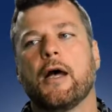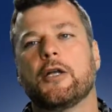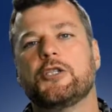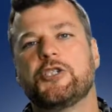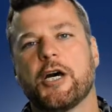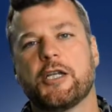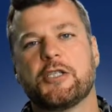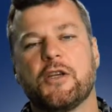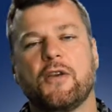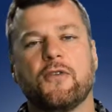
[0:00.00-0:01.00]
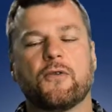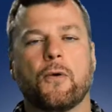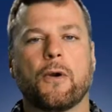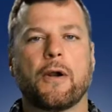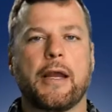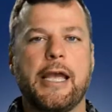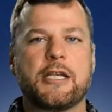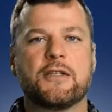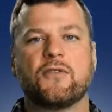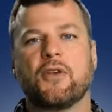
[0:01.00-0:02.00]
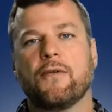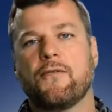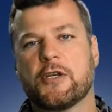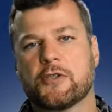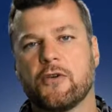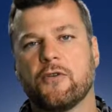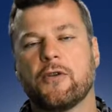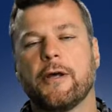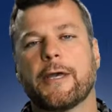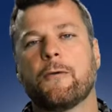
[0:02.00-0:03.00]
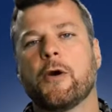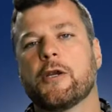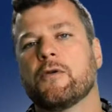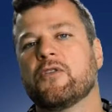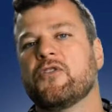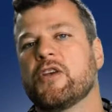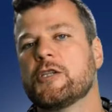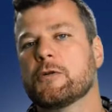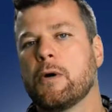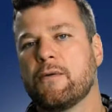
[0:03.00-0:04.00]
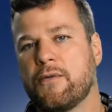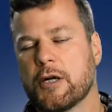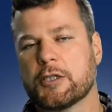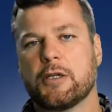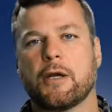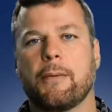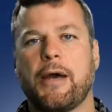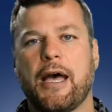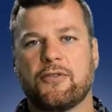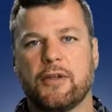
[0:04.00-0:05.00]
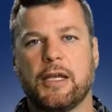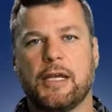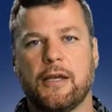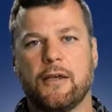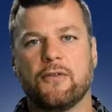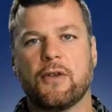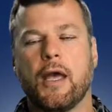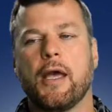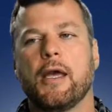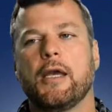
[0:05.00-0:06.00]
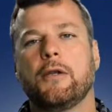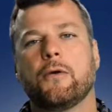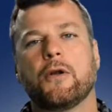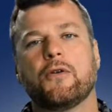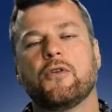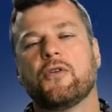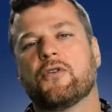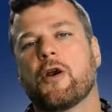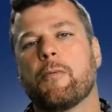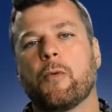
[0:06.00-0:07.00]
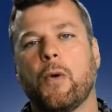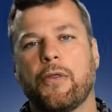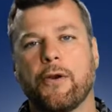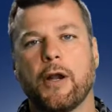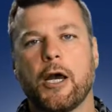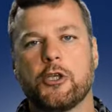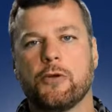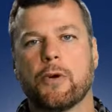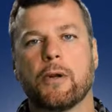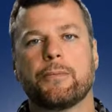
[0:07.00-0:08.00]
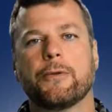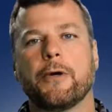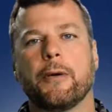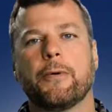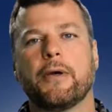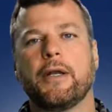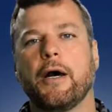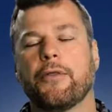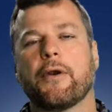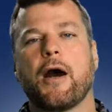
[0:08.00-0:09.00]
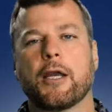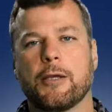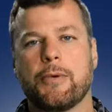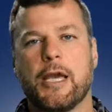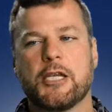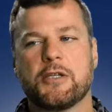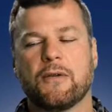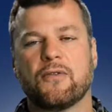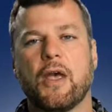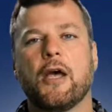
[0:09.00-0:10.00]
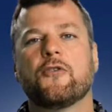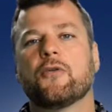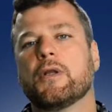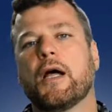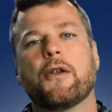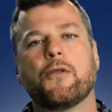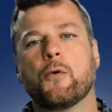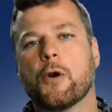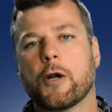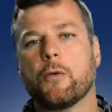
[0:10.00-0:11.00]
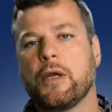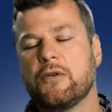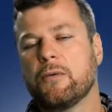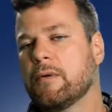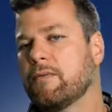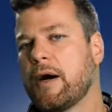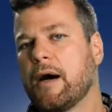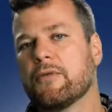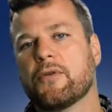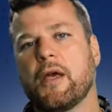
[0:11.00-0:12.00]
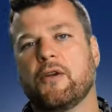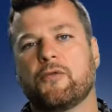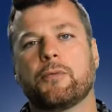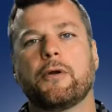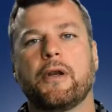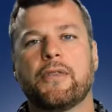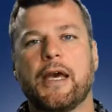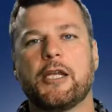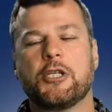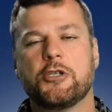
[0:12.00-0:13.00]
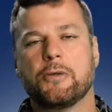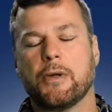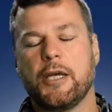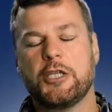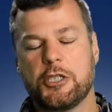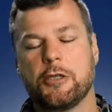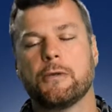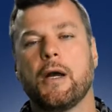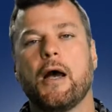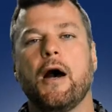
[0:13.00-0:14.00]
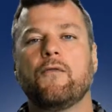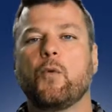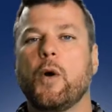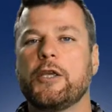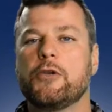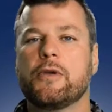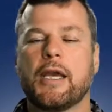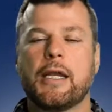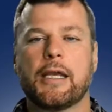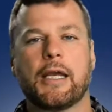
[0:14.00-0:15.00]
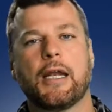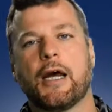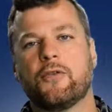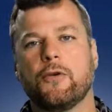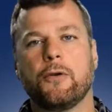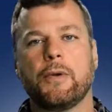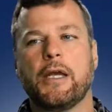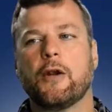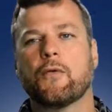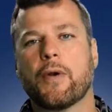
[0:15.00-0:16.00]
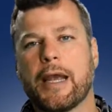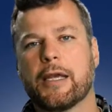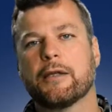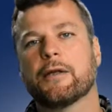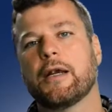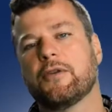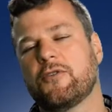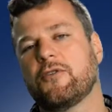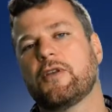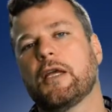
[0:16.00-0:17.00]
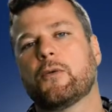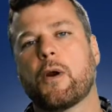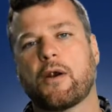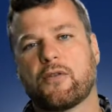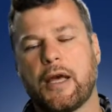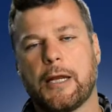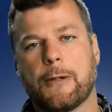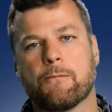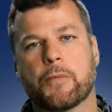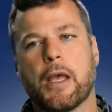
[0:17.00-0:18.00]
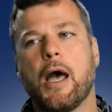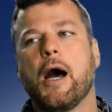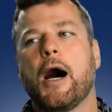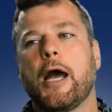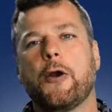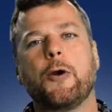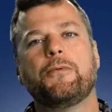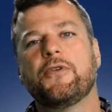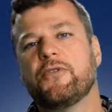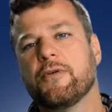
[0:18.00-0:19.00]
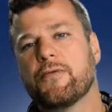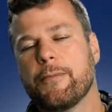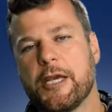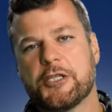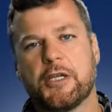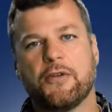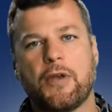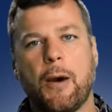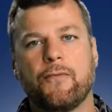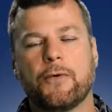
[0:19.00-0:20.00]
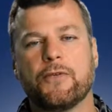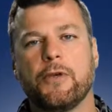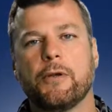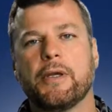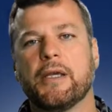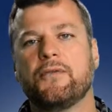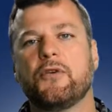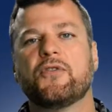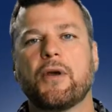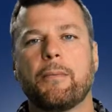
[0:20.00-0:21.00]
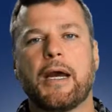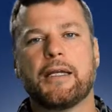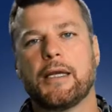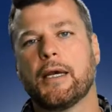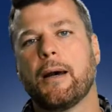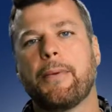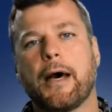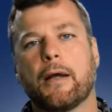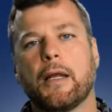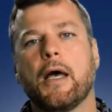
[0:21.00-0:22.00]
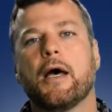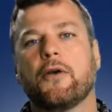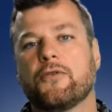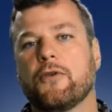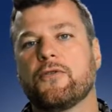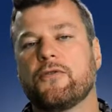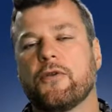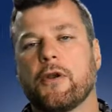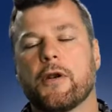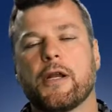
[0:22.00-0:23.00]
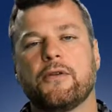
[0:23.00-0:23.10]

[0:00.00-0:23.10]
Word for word: Judges or agency officials look at what your residual functional capacity is in order to determine whether or not you are employable in other occupations. So a lot of the work we do involves exploring that issue, issue of what you can and cannot do in a regular and sustained work setting. I hope this information is helpful to you and gives you some idea about a Social Security